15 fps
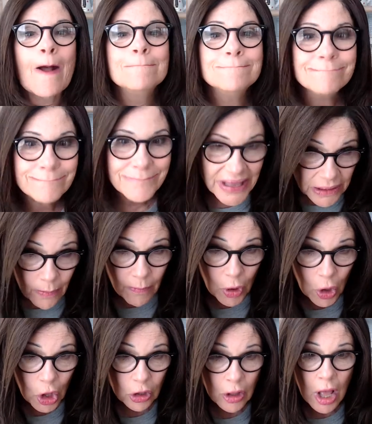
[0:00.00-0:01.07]

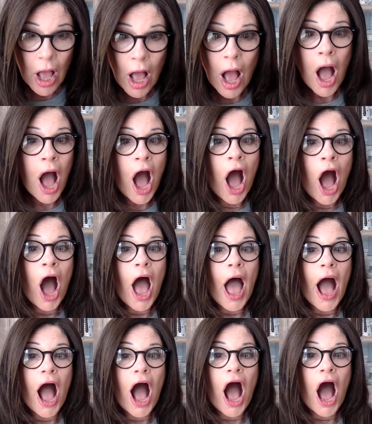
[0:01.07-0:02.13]
minimal.
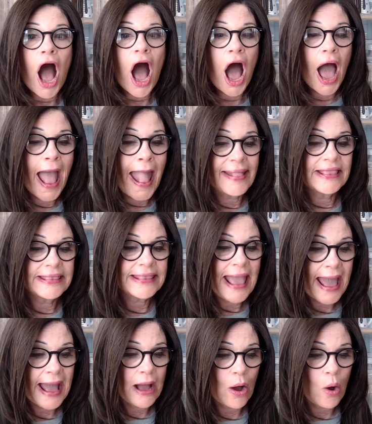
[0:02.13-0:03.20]
At uh,
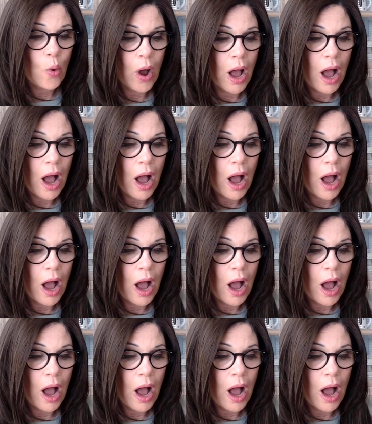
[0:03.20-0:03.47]
now,